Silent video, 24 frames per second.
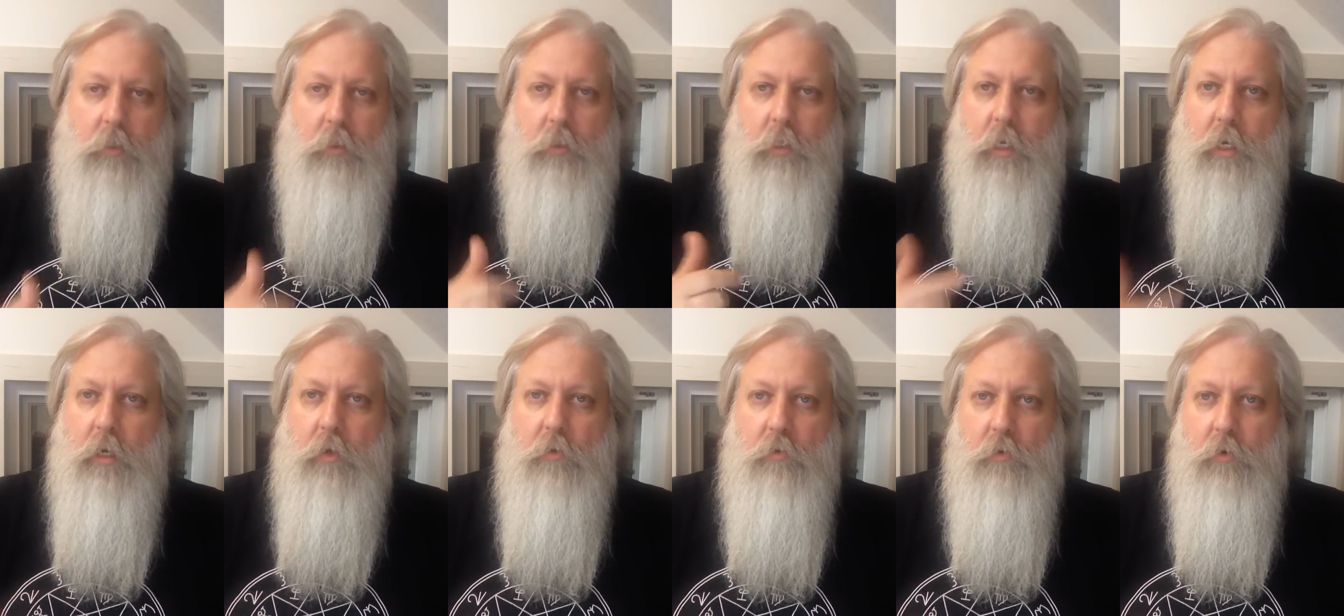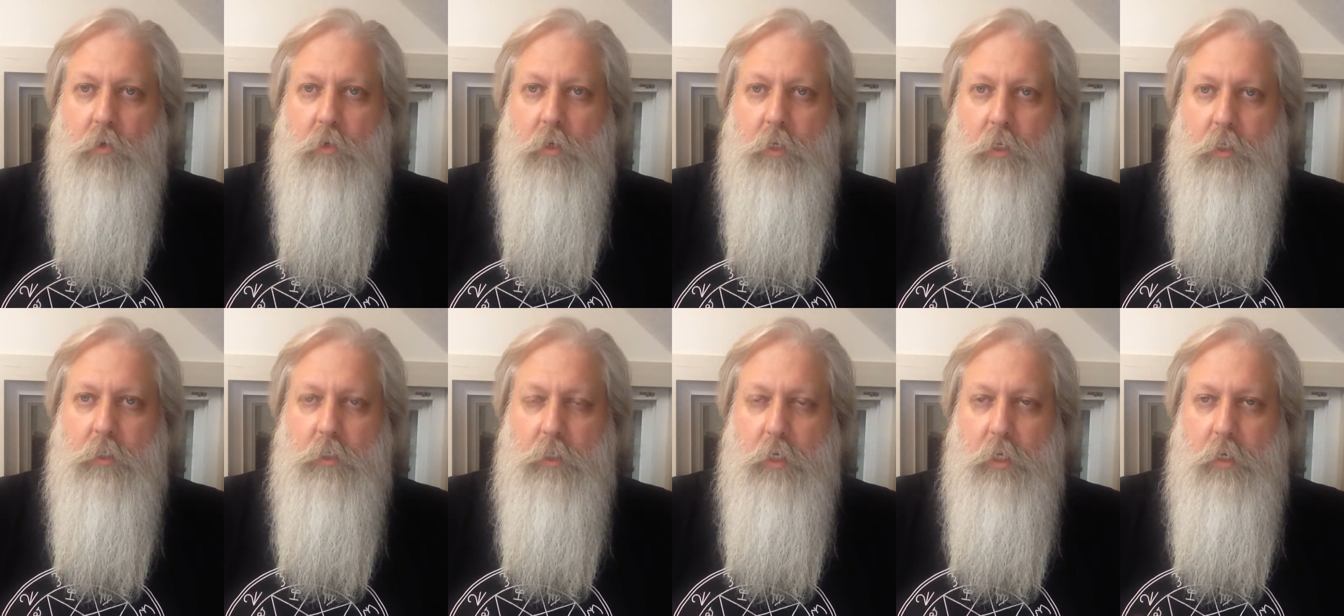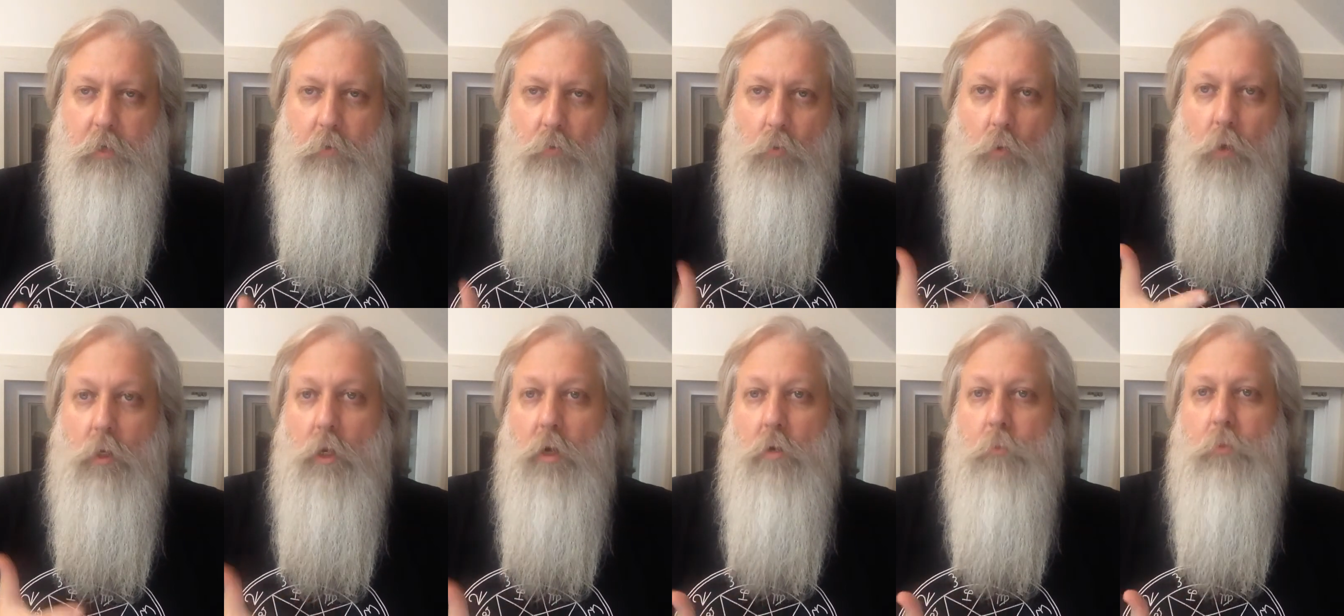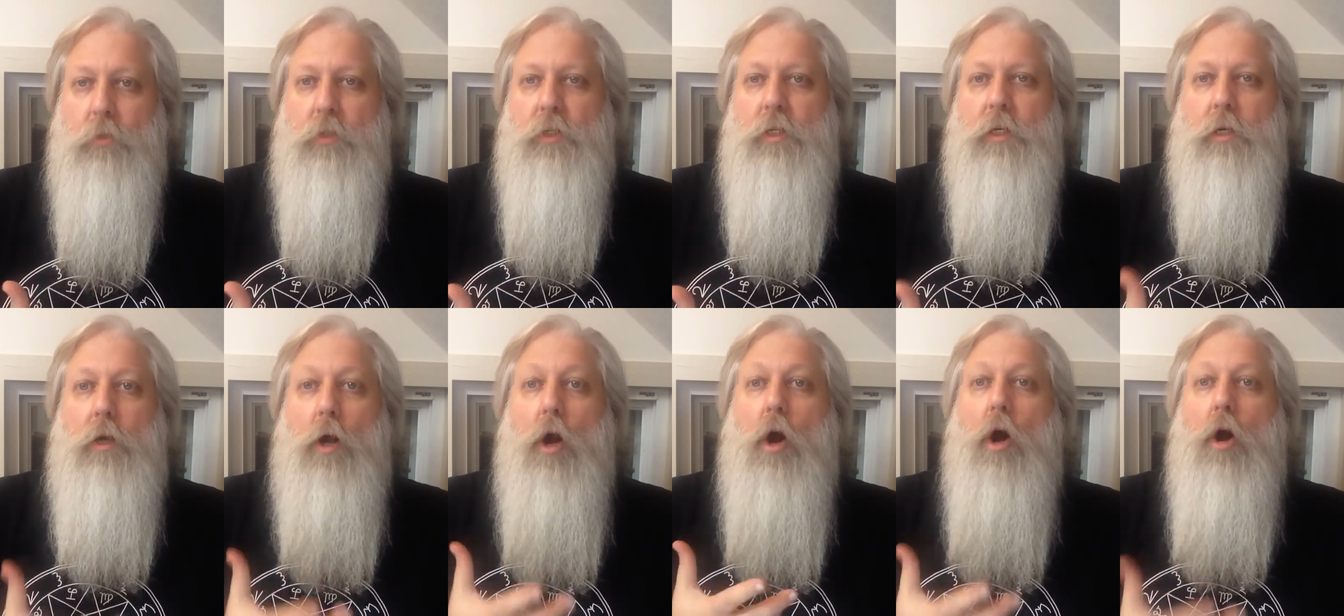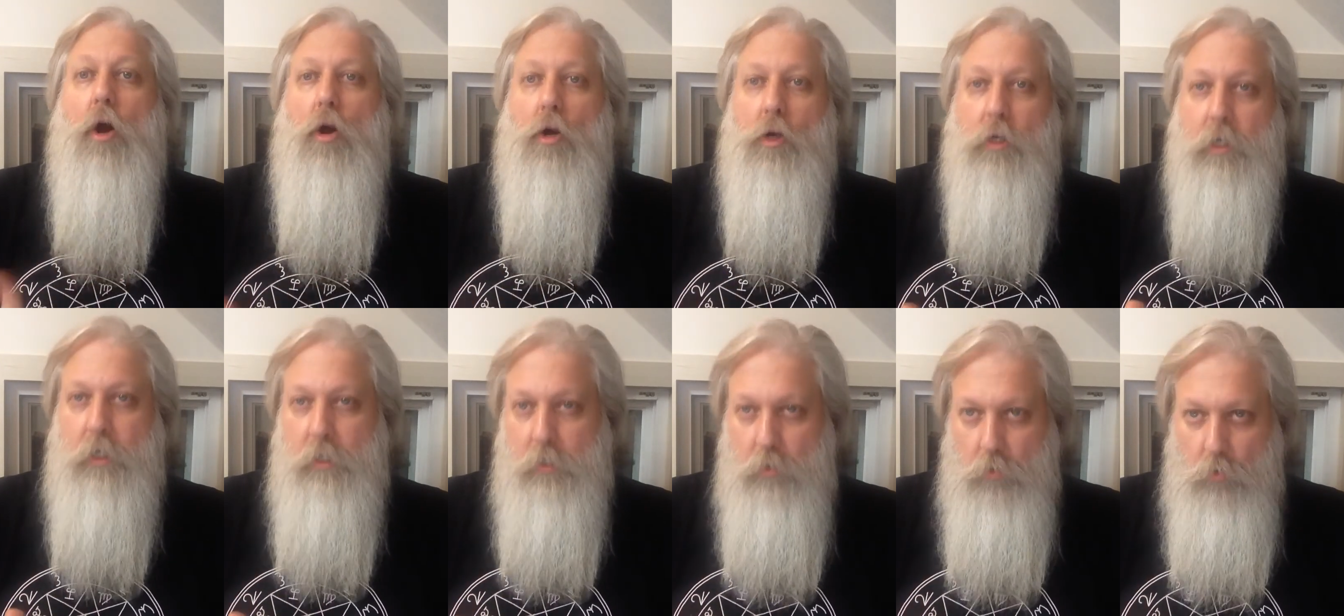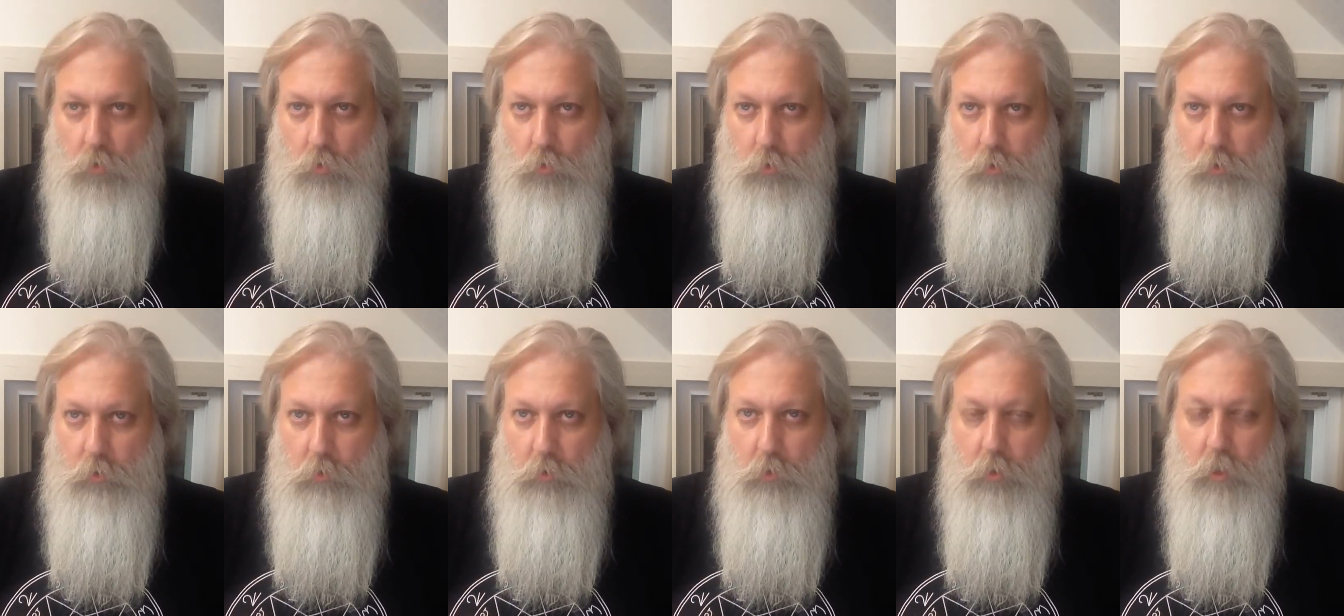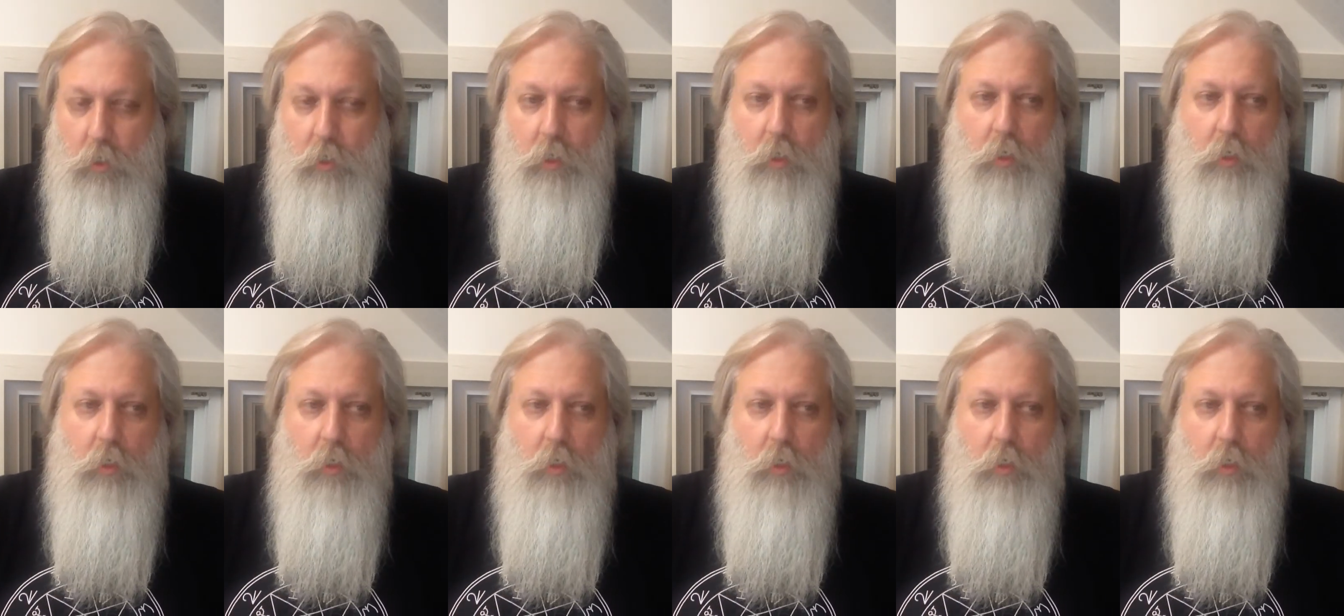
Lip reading: The other is a 100% argan oil.